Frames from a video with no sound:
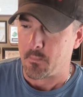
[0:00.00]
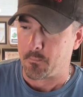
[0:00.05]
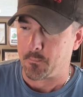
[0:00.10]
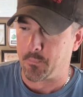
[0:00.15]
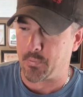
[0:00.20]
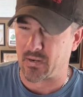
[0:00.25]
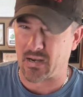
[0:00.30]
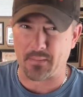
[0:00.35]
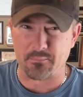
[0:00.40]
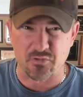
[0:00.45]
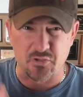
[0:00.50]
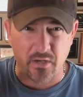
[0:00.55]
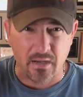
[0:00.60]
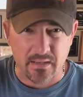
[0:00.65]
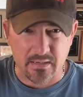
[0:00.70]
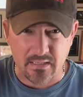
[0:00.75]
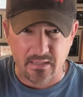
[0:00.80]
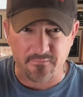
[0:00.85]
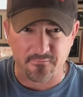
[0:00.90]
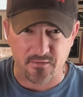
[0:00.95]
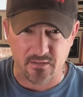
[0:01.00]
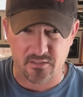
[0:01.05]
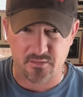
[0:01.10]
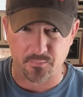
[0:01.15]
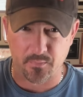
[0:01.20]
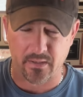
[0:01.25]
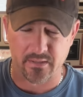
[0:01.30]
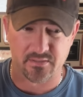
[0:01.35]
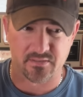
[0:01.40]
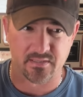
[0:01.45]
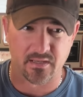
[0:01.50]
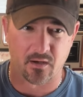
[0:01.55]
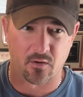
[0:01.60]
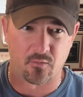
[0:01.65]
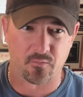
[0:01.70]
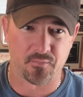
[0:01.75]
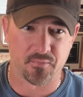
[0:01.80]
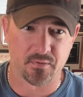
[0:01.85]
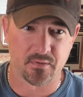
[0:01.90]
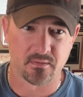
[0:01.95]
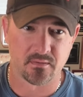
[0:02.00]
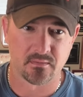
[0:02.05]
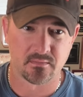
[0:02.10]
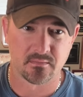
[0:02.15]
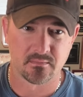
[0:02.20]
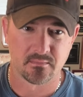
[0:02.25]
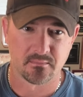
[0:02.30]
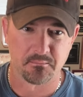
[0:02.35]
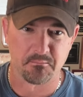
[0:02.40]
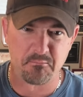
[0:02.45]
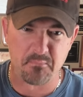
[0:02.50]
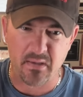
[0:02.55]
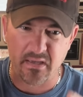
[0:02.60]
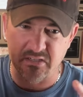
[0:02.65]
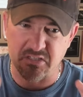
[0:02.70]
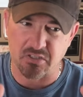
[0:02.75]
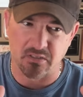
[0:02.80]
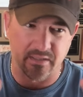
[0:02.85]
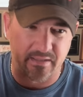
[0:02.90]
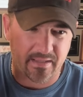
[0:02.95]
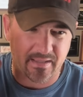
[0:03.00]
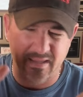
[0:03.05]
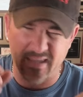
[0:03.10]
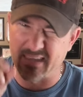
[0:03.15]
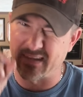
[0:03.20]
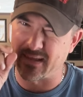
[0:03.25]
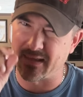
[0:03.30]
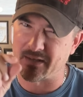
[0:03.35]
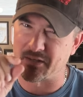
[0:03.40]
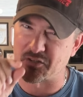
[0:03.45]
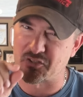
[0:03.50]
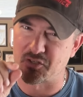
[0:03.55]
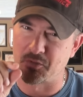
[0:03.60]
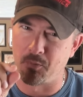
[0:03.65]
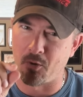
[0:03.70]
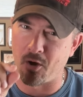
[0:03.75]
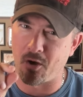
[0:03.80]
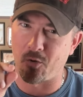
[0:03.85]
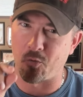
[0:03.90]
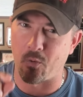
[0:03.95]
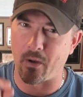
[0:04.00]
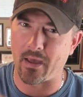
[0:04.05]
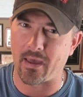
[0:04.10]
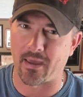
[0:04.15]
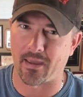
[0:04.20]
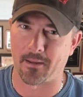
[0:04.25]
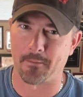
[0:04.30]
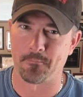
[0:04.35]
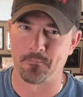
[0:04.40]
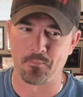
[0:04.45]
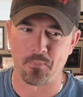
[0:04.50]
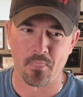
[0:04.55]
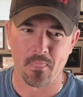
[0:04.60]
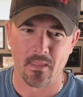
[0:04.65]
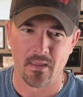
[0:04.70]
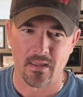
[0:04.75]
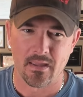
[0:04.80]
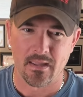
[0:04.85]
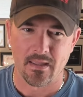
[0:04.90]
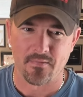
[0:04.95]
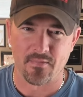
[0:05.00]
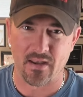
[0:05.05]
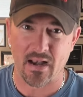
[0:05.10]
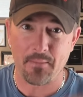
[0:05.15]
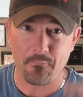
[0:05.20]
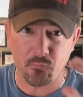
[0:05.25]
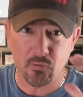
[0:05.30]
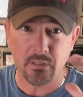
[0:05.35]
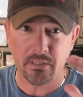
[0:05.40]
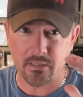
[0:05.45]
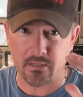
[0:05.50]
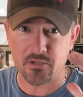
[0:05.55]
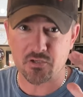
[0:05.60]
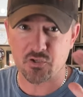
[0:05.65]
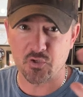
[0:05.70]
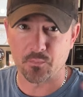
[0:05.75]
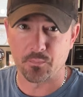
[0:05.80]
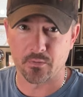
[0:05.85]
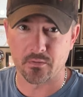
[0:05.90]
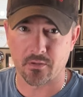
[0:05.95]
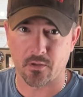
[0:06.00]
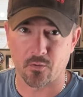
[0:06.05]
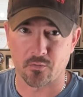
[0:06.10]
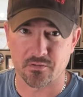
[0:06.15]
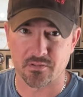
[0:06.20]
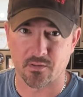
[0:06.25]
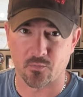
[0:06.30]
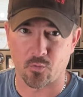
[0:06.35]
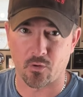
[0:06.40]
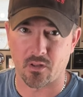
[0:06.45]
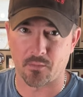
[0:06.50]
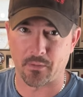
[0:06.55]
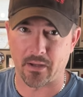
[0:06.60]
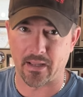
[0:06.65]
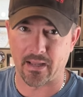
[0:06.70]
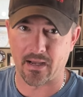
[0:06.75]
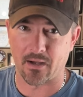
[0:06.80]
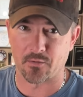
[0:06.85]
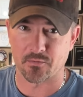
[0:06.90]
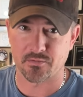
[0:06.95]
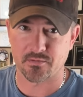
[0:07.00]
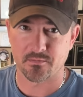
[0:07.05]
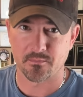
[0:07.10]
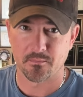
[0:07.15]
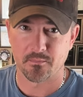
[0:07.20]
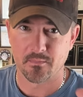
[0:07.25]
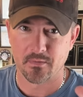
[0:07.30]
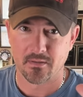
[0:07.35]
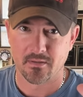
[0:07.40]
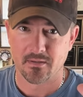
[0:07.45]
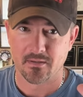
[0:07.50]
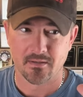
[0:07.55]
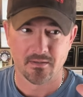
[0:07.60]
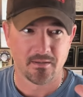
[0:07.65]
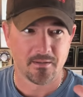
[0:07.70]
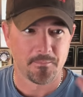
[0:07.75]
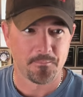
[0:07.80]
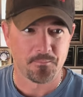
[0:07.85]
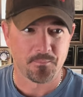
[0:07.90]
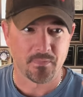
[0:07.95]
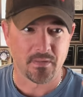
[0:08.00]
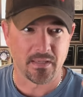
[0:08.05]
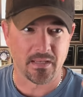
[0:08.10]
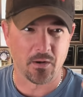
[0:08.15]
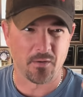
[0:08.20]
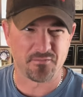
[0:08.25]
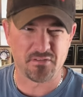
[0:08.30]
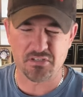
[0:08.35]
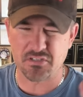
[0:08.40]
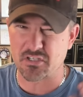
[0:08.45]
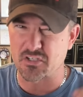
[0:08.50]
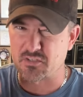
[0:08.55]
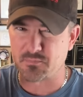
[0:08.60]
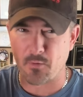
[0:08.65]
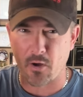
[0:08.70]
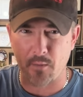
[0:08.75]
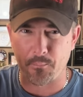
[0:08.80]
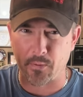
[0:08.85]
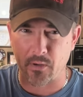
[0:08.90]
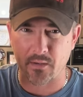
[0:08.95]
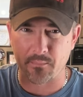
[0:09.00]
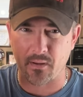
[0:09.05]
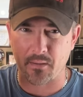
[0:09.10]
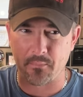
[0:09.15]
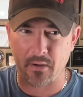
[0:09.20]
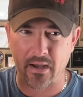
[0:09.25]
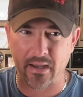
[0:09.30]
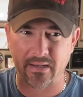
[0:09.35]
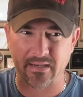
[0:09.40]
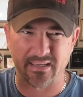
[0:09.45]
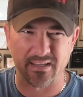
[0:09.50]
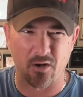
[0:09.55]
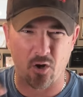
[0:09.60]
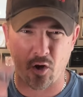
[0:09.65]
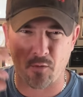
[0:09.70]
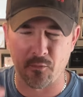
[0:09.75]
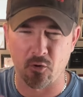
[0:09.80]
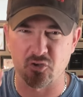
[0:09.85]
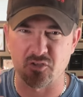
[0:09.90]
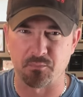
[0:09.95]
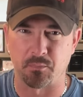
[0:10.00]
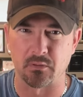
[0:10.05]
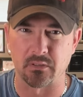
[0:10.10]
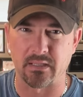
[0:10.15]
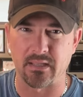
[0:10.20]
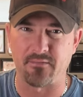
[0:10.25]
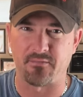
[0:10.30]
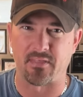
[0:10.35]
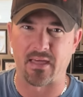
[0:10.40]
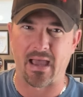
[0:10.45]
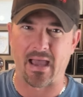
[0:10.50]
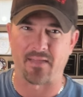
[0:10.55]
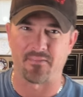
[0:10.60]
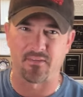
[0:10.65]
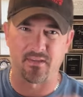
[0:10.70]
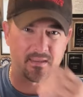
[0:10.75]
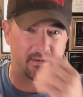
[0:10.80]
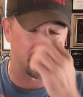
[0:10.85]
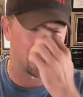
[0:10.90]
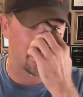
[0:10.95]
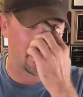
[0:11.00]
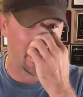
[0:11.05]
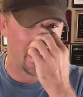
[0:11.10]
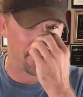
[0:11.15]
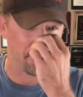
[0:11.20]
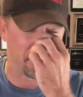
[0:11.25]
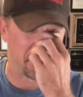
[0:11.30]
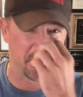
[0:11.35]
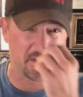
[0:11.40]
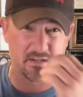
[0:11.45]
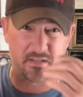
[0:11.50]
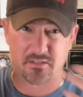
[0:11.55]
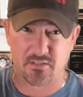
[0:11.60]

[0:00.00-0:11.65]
but I'm trying to convince myself mentally, in a small way, that I'm really going to shoot bullet holes in the wall of my house. If just a small part of my mind can almost believe that, then I'm going to